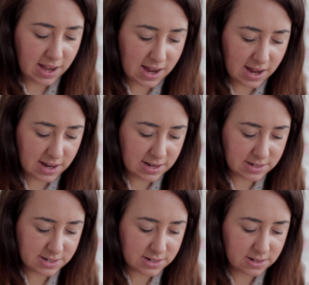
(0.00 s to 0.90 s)

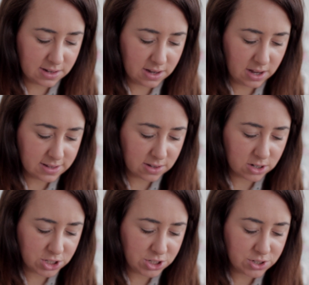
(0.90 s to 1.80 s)
and as
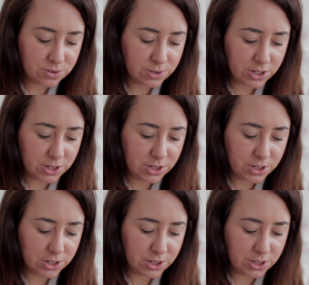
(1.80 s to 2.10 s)
long as you don't